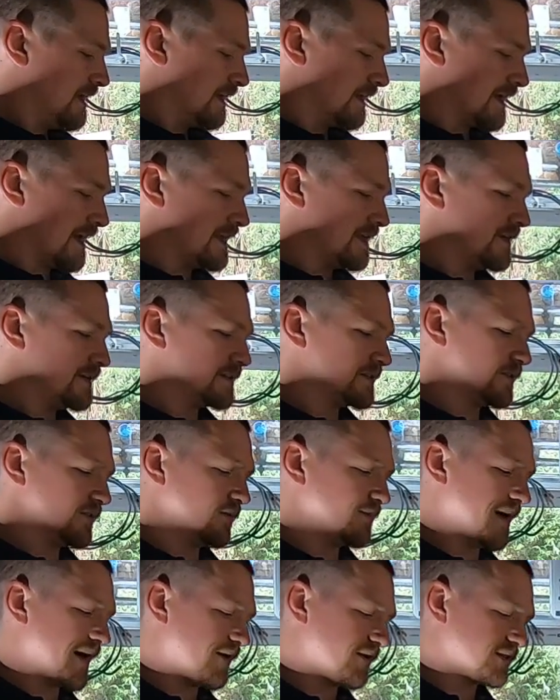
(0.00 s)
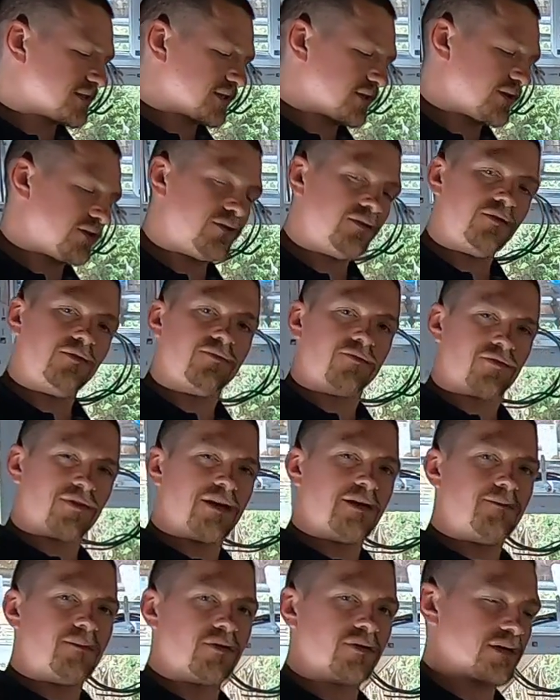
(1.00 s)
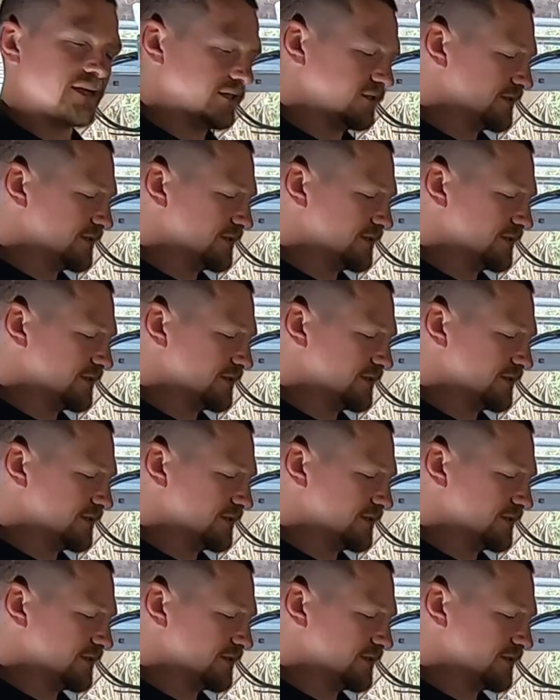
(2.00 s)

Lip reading: Get used to about 2-3 bucket